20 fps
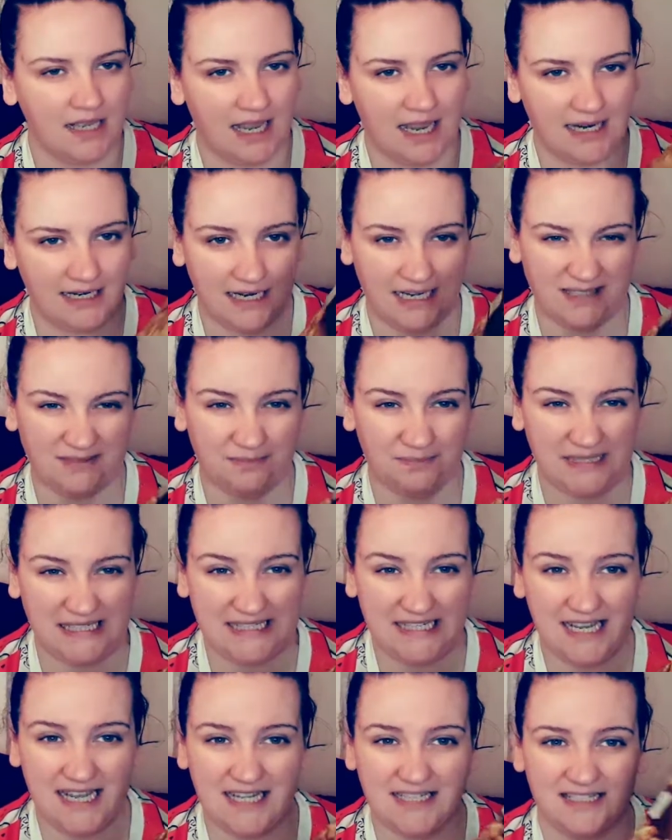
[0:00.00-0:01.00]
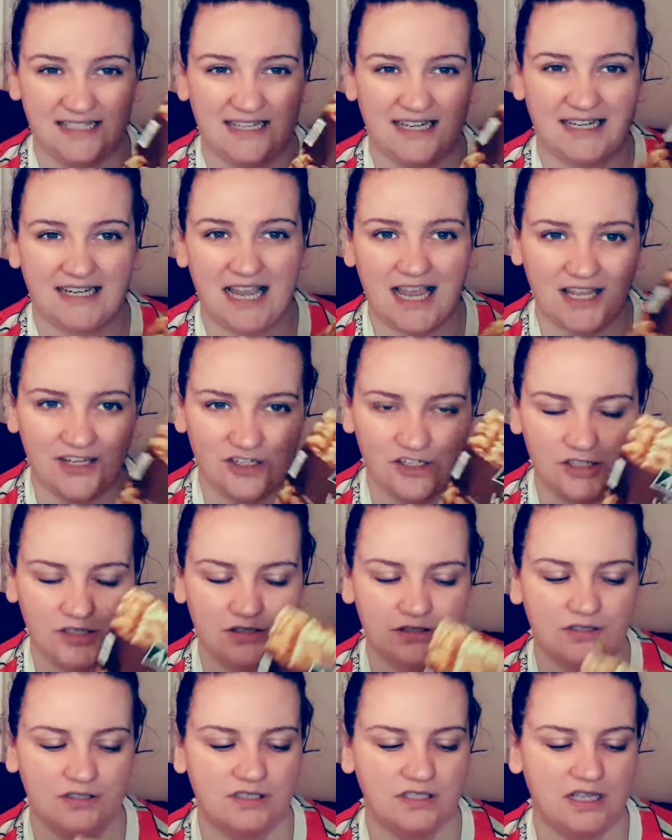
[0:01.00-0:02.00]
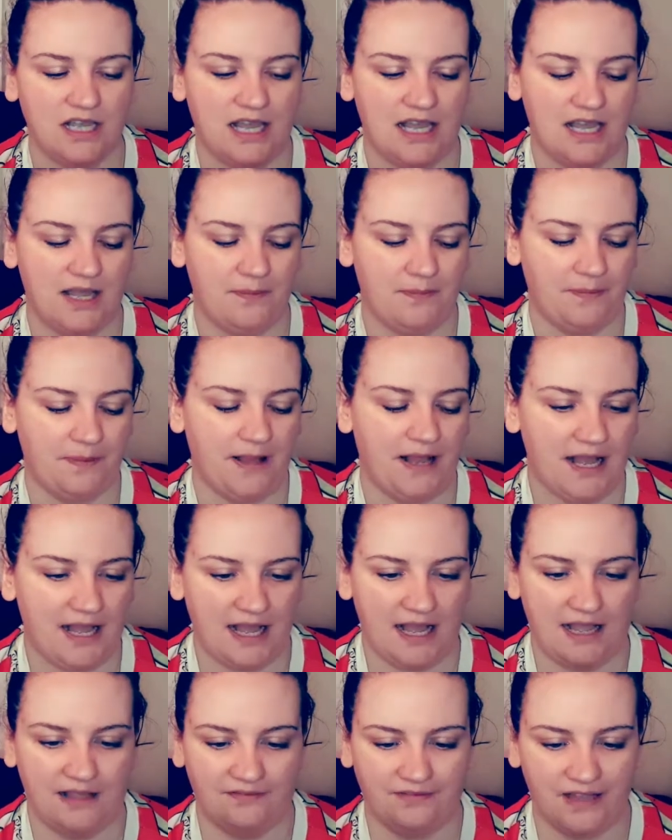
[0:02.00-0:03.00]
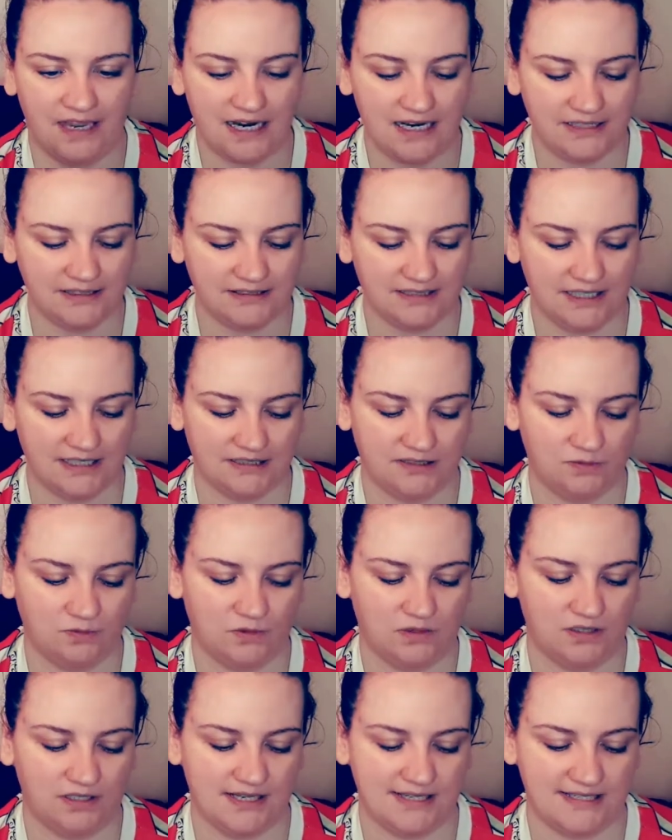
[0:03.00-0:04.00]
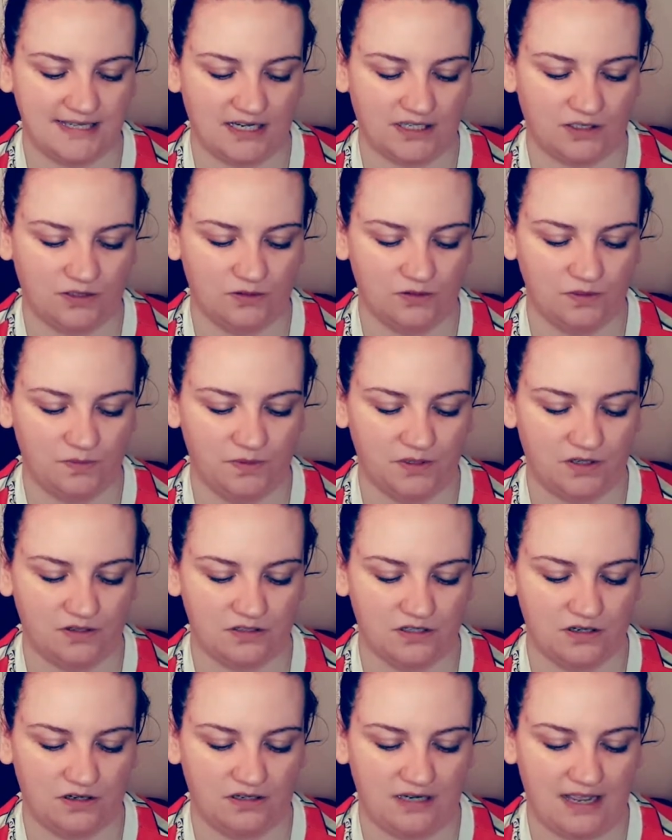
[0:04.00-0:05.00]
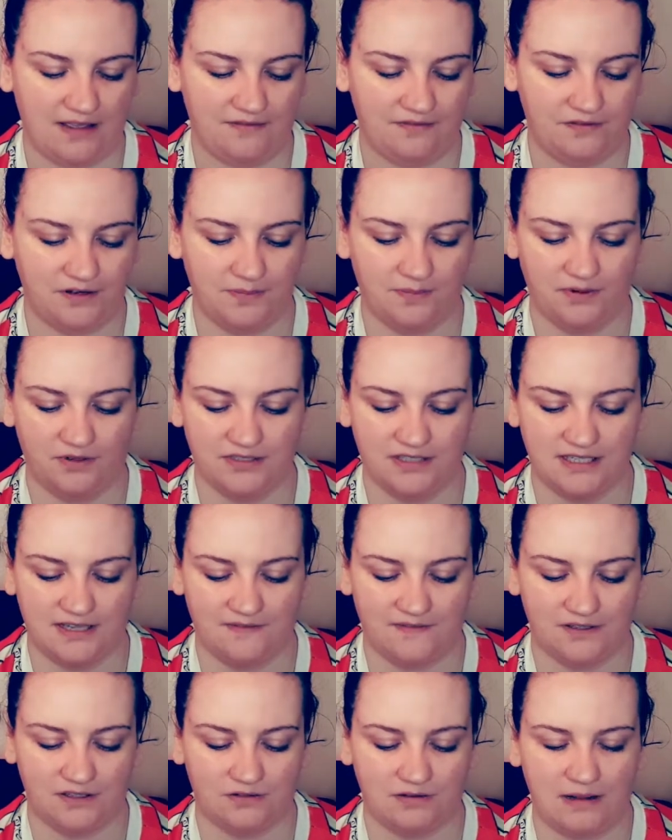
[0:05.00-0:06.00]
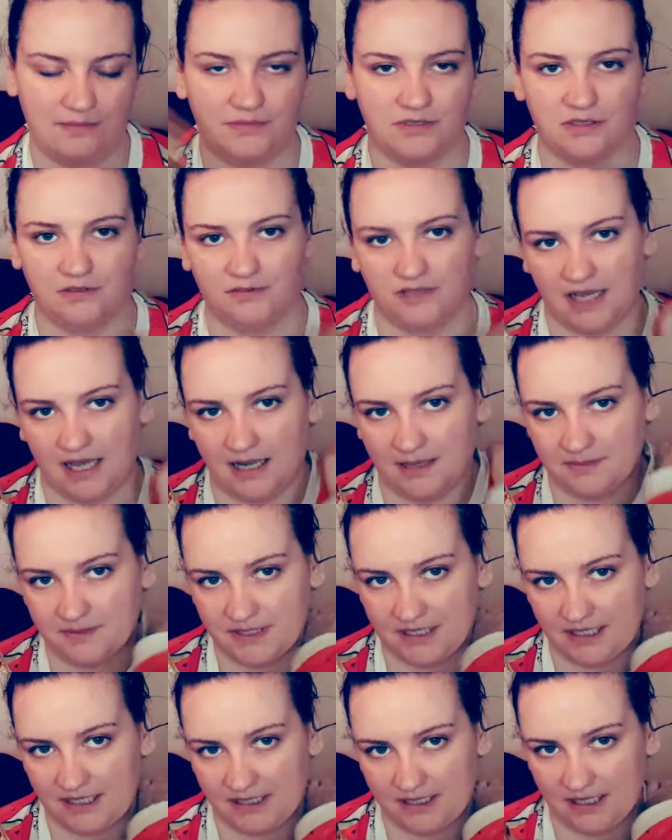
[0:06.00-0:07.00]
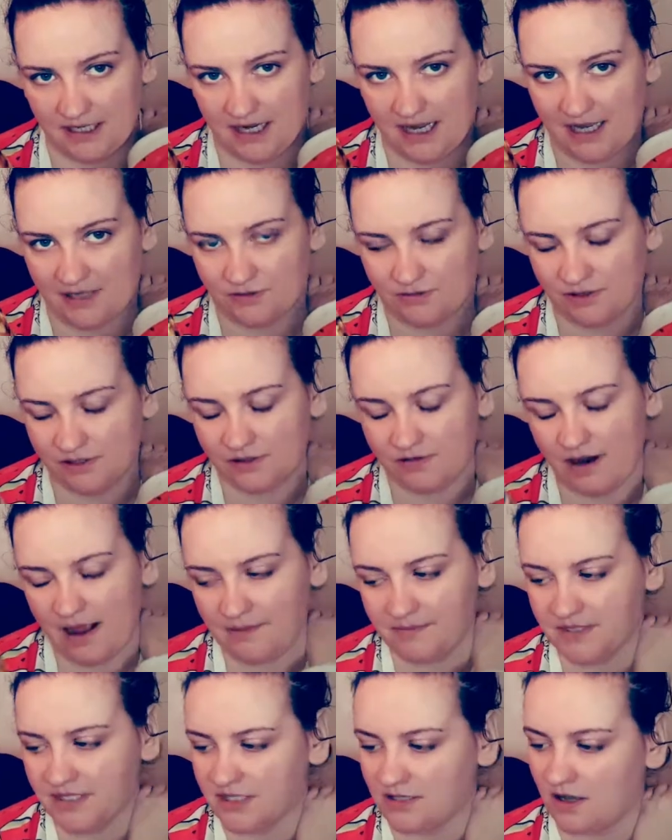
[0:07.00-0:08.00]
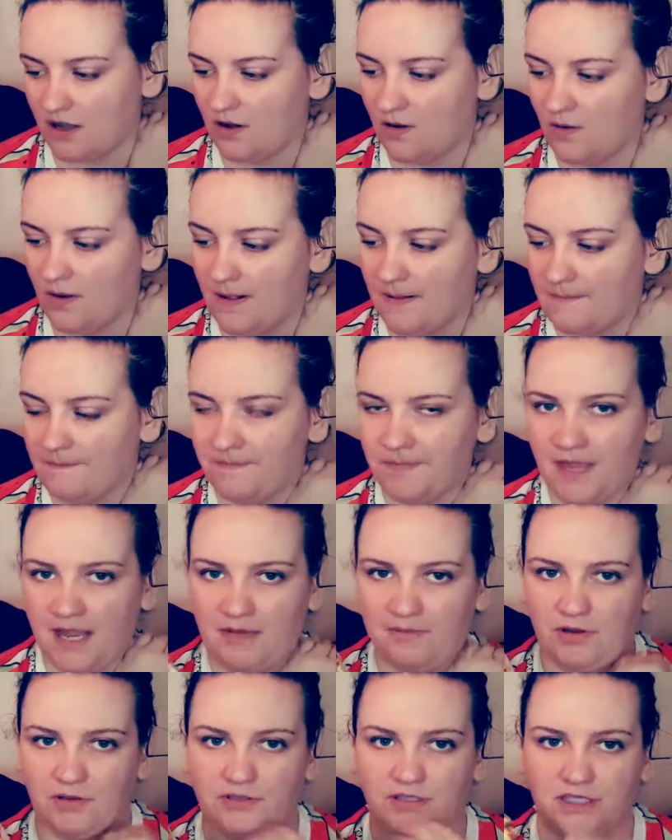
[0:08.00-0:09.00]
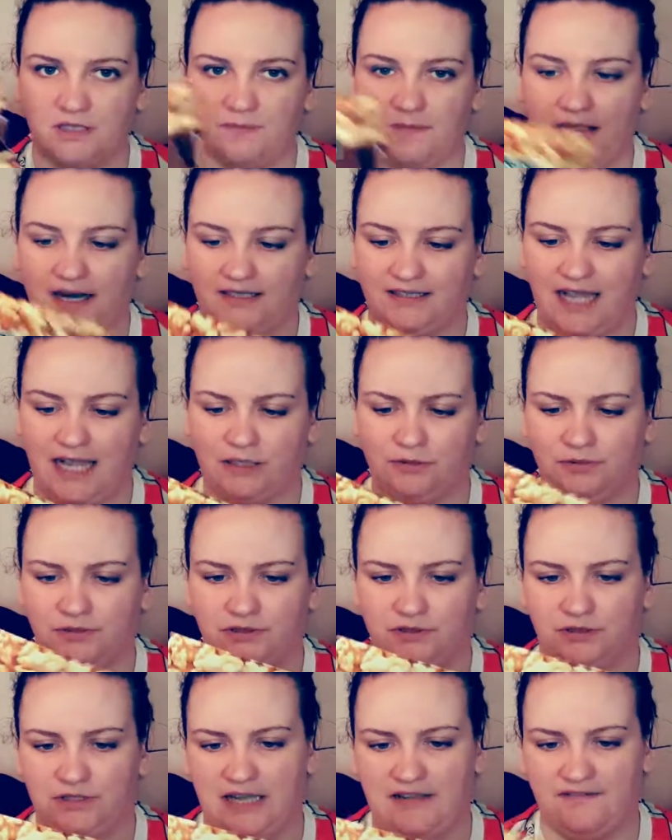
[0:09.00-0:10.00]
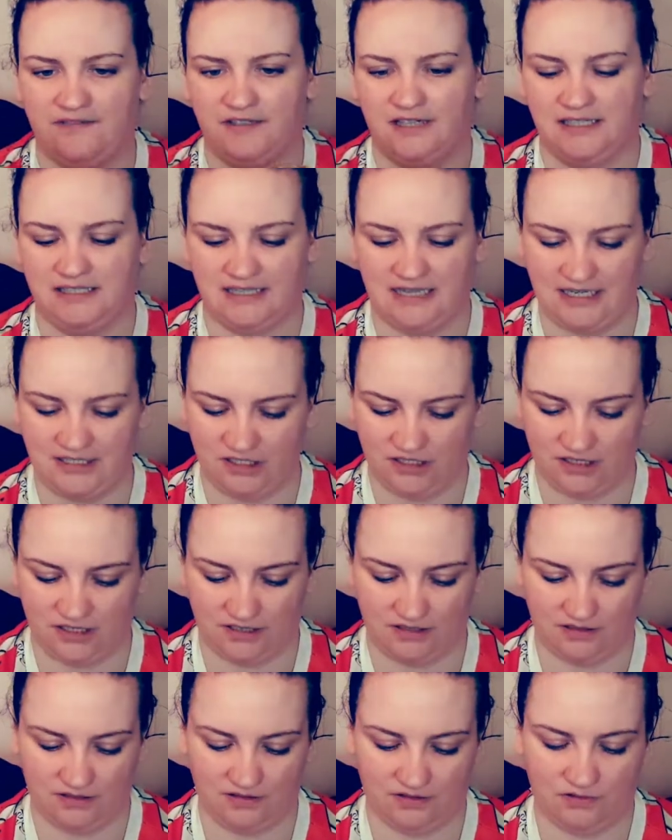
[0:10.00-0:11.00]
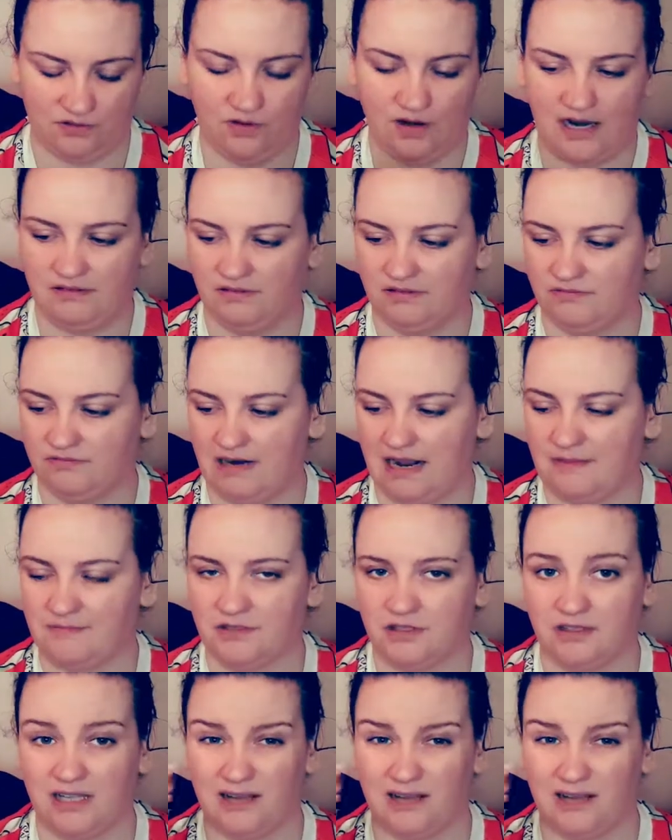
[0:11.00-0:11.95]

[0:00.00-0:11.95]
I like peanuts, I like cashews, but I've heard that walnuts are good because they only have 3.7 grams of carbs in 100 grams, so about this pack, that will definitely, it's 200 grams, so